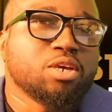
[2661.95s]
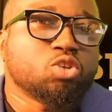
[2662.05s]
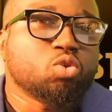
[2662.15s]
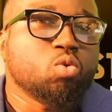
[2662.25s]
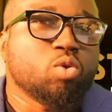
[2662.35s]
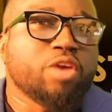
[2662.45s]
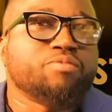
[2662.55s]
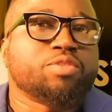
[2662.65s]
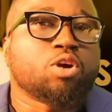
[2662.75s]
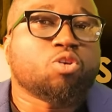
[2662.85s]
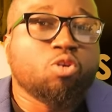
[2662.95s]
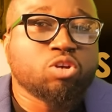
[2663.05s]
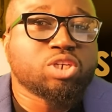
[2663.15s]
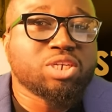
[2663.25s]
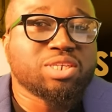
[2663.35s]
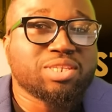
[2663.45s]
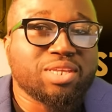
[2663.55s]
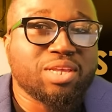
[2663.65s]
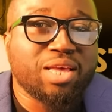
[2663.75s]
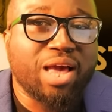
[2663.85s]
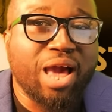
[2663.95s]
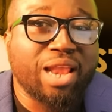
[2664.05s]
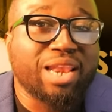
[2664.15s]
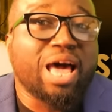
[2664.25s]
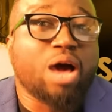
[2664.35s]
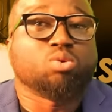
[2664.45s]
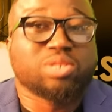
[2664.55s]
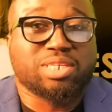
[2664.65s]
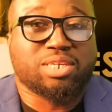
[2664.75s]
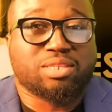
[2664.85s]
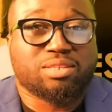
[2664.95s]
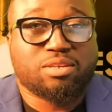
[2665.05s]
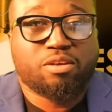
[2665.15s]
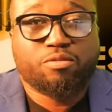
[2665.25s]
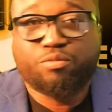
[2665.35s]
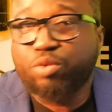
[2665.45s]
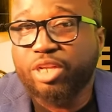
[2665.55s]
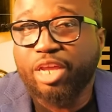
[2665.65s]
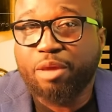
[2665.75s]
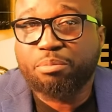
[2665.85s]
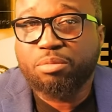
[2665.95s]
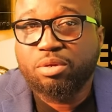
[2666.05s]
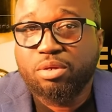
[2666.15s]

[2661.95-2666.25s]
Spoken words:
So if the conscience allows it for them,